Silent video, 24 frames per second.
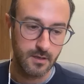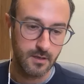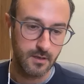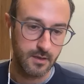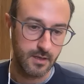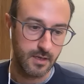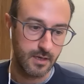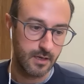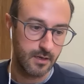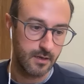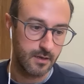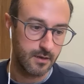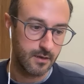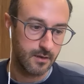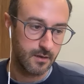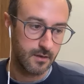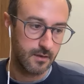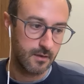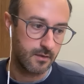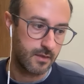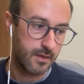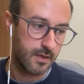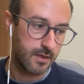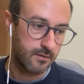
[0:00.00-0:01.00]
the
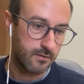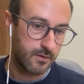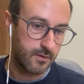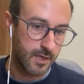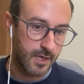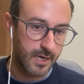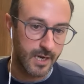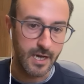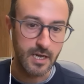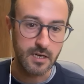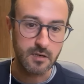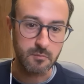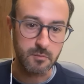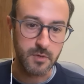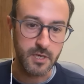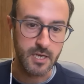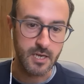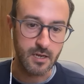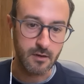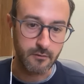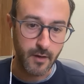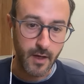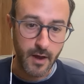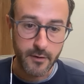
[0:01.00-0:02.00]
gut,
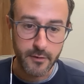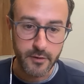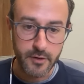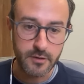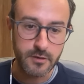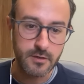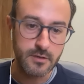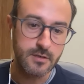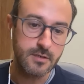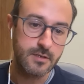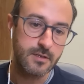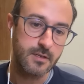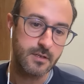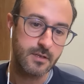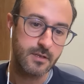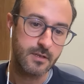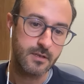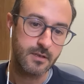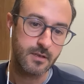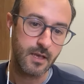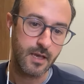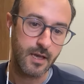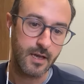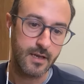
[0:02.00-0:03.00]
being a barrier,
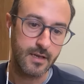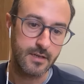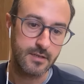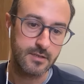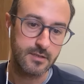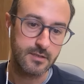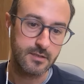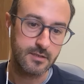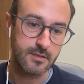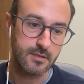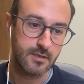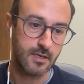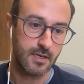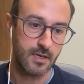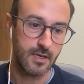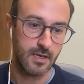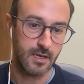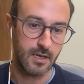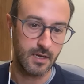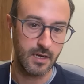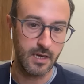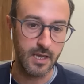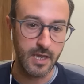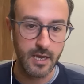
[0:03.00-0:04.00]
has
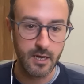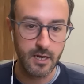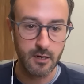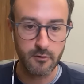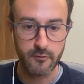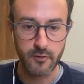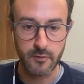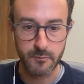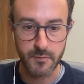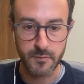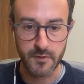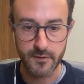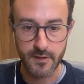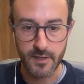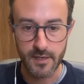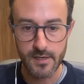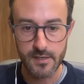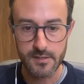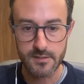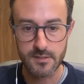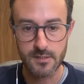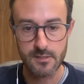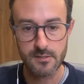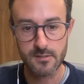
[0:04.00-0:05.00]
a layer of
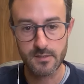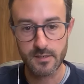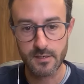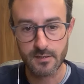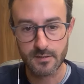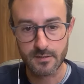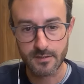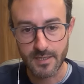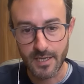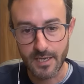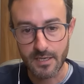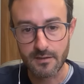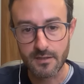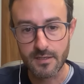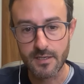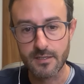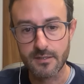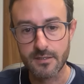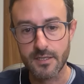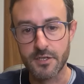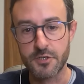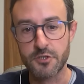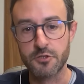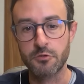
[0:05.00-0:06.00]
epithelial cells that are tightly
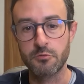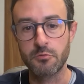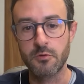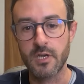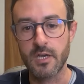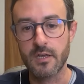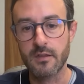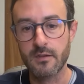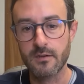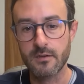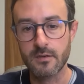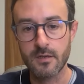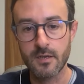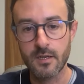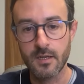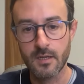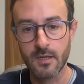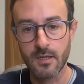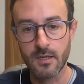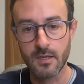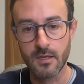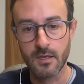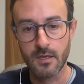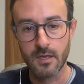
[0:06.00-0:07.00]
attached together,
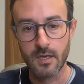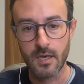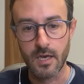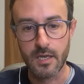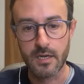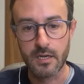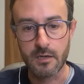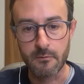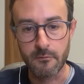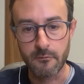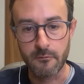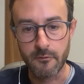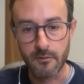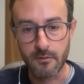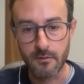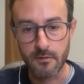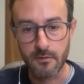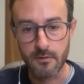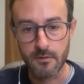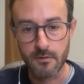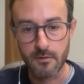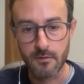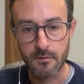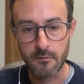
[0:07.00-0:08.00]
and it
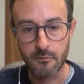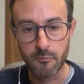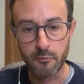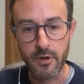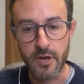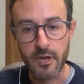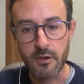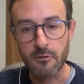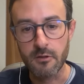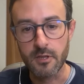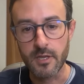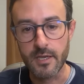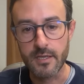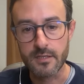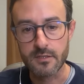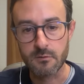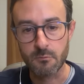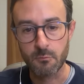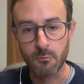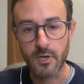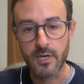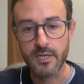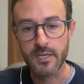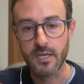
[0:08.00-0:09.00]

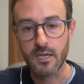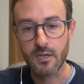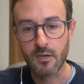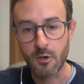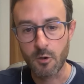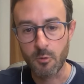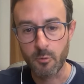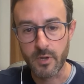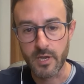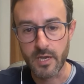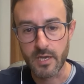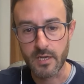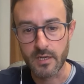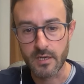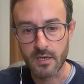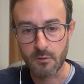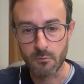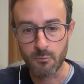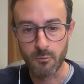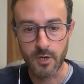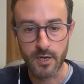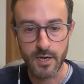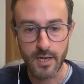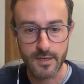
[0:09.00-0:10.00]
regulates what can go in
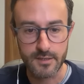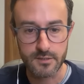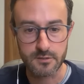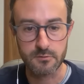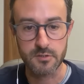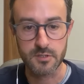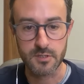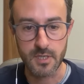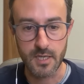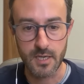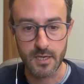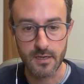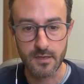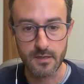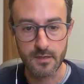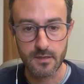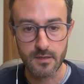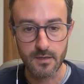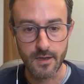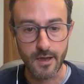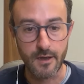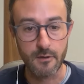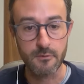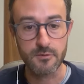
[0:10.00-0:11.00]
and what has to stay
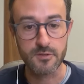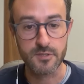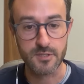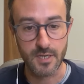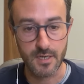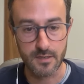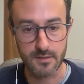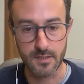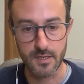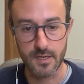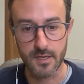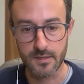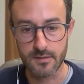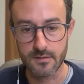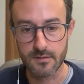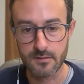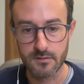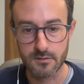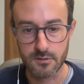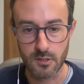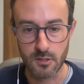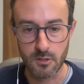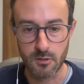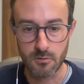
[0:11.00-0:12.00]
outside the gut.
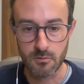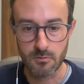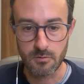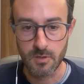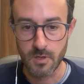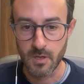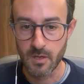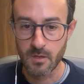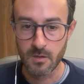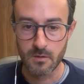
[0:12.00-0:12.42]
So